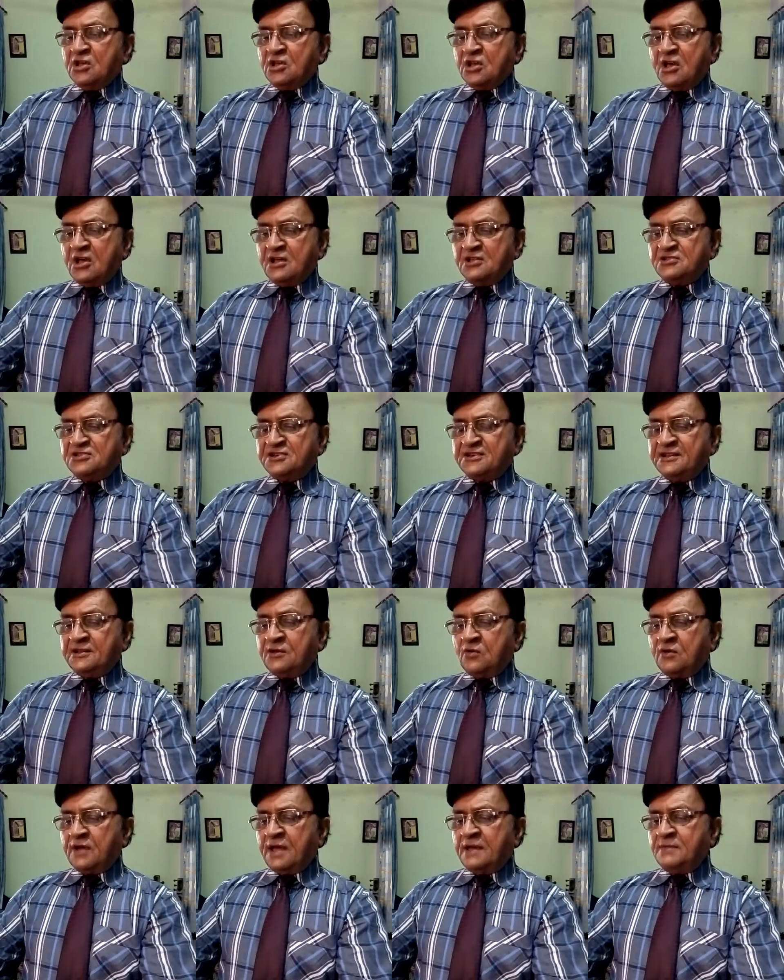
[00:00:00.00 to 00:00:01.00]

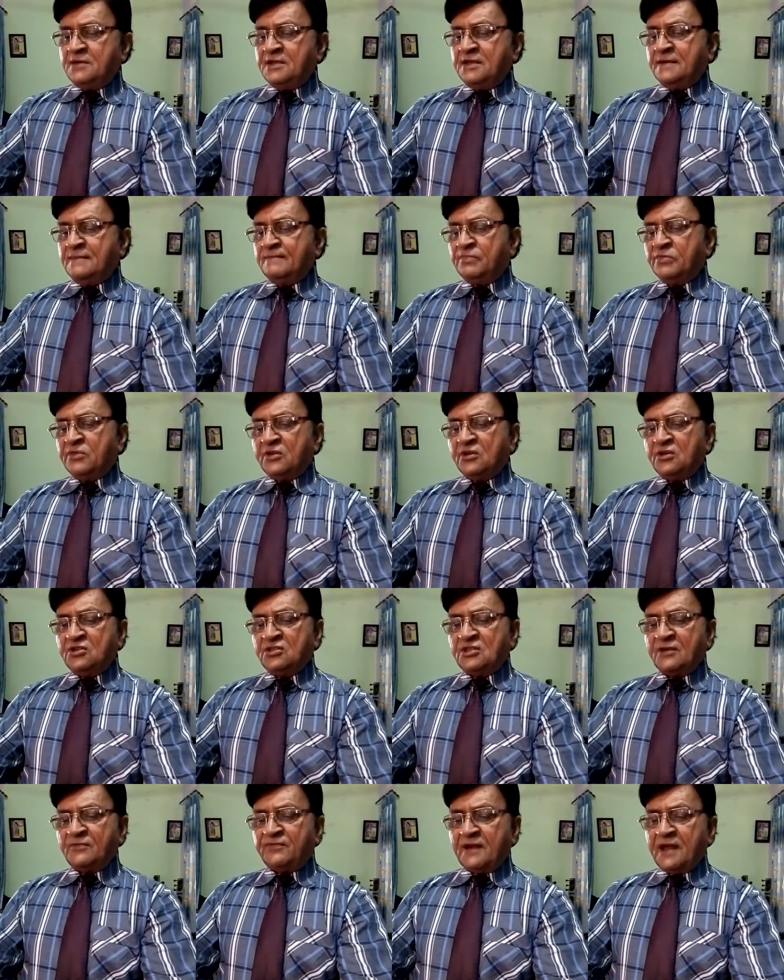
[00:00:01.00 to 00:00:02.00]
Geitonogamy is
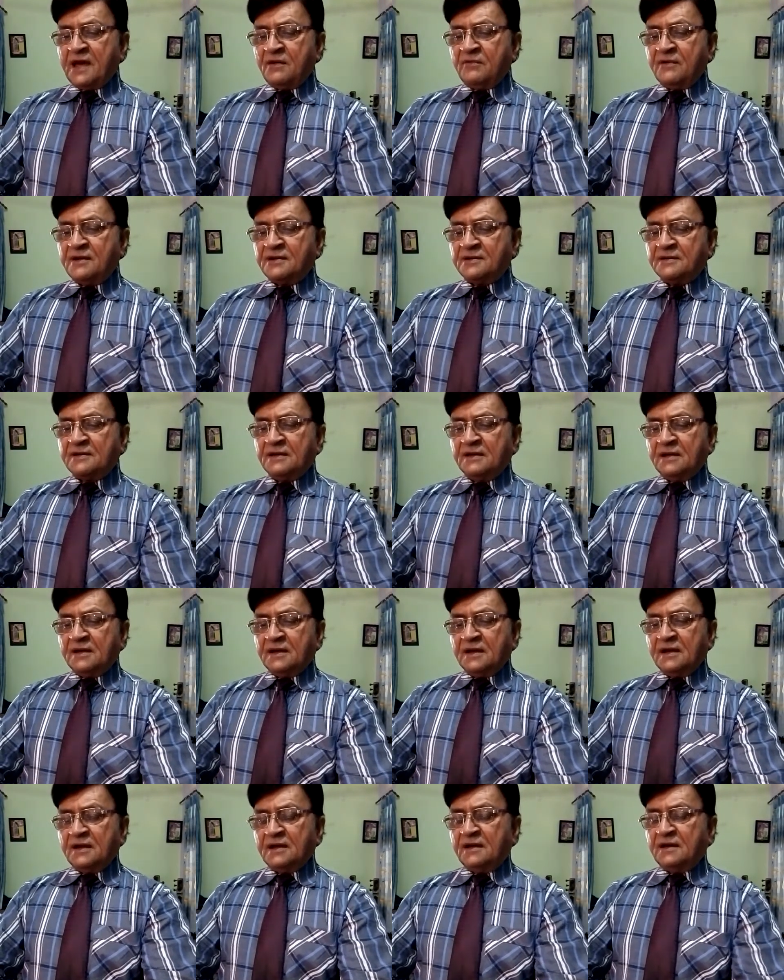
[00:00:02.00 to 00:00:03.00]
the flower.
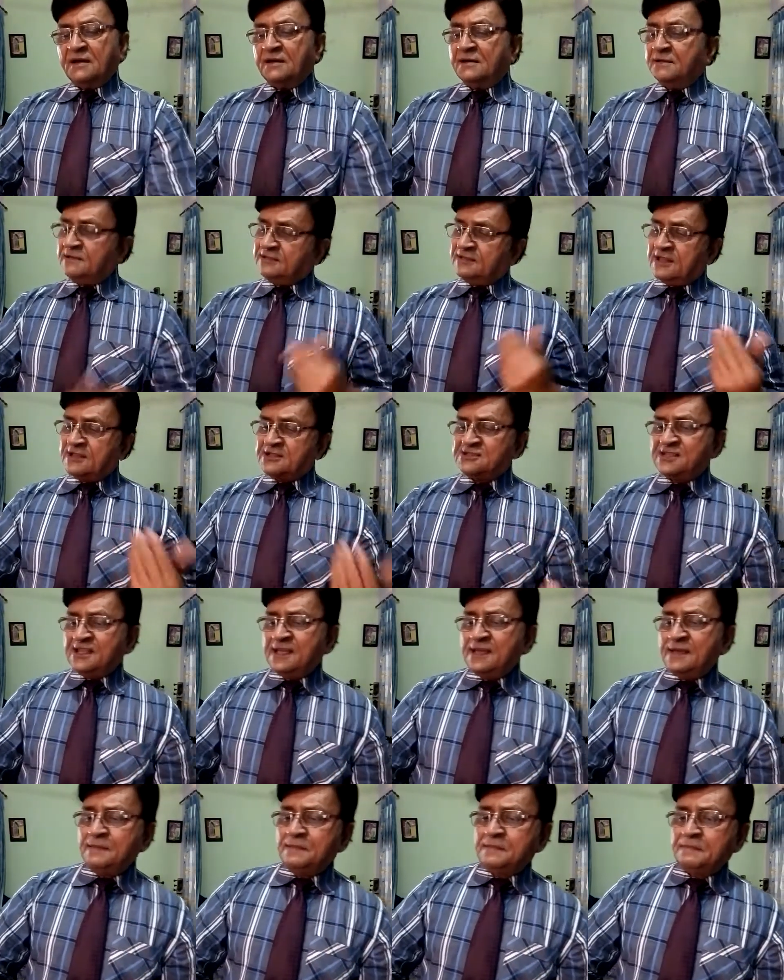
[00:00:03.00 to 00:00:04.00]
In the
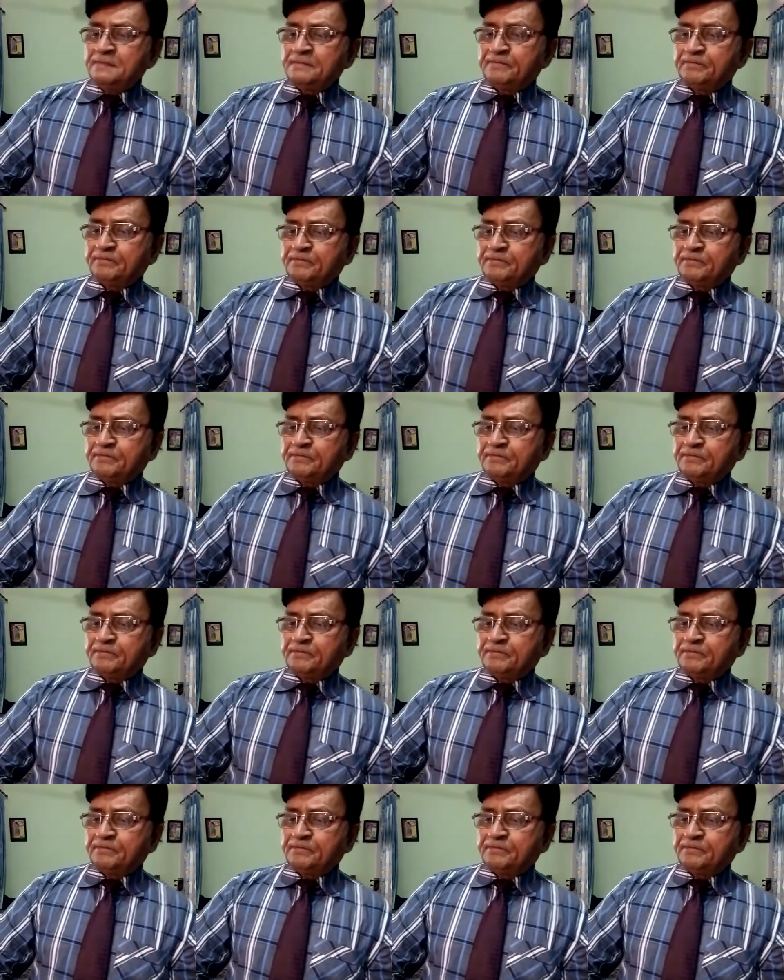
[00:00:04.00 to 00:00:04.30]
same